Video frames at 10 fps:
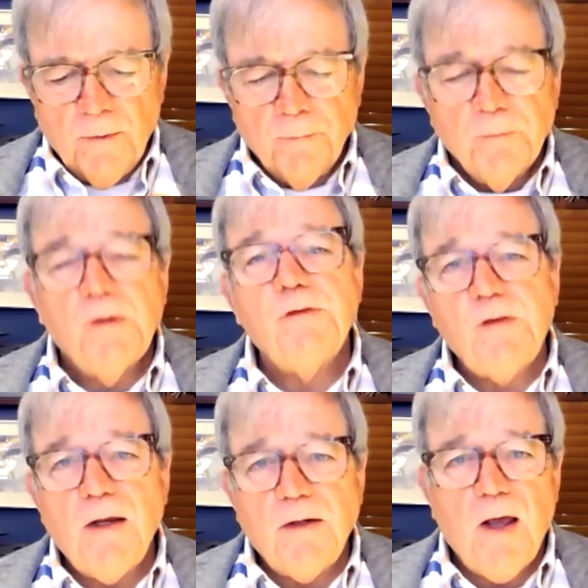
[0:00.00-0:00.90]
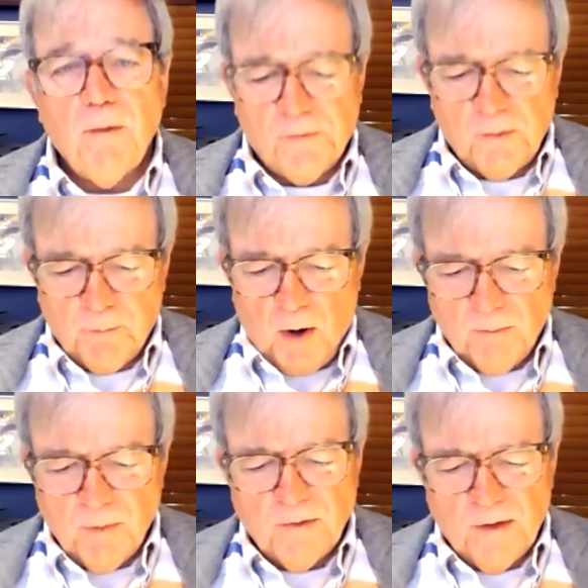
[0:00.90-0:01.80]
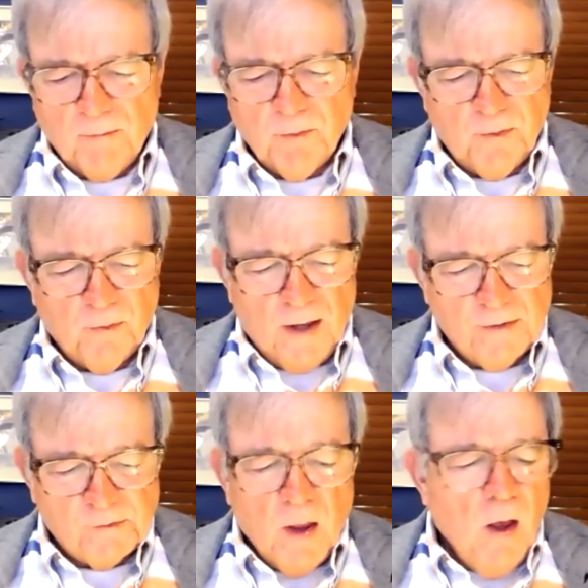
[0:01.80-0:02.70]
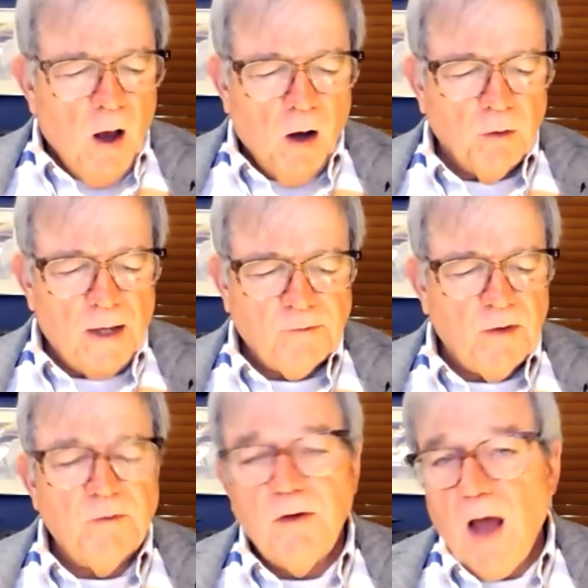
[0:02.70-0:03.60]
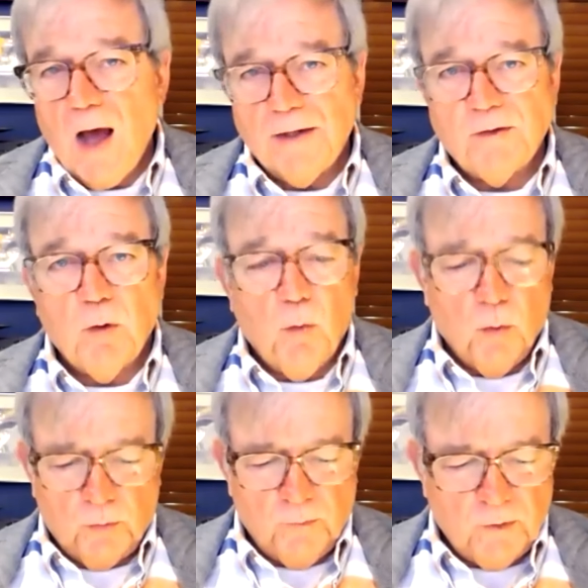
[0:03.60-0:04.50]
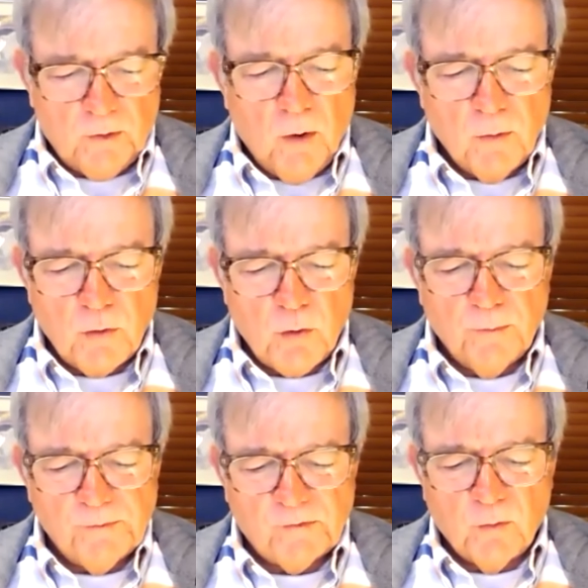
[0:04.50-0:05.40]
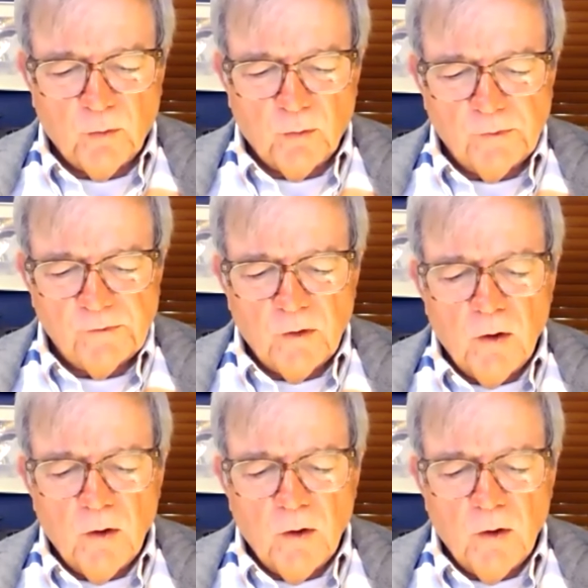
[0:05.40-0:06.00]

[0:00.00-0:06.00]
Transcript: the state health department nevertheless elected not to order the closure of schools.